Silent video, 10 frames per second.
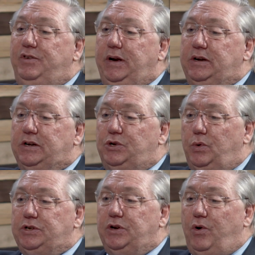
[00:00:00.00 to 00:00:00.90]
Jesus
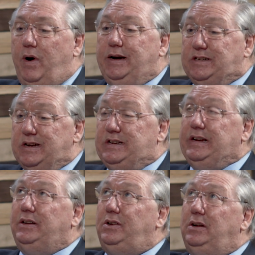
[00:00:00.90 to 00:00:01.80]
was the Christ
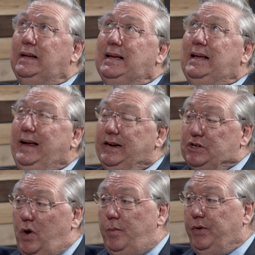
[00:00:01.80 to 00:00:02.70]
until he
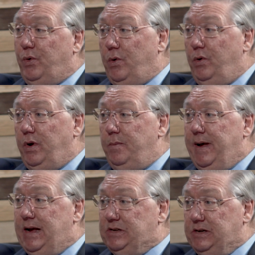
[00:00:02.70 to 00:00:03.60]
saw him on the road to
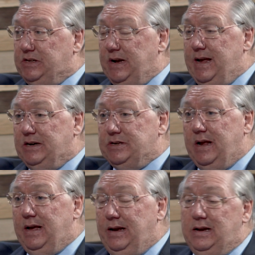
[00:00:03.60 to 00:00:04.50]
Damascus in Acts
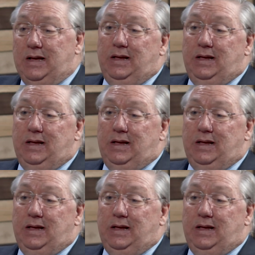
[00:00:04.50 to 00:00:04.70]
9.